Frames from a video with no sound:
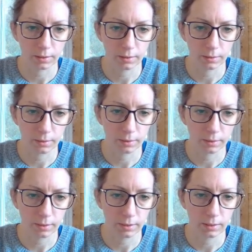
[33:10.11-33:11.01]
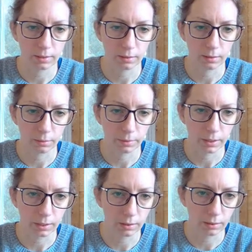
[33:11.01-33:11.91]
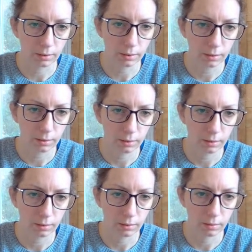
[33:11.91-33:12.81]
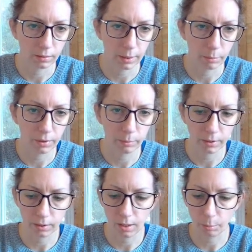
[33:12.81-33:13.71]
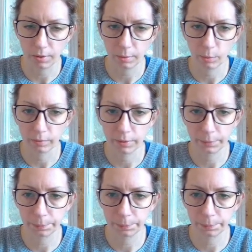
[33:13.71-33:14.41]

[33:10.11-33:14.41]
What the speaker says: So since these are already here, I'll grab them and copy them over.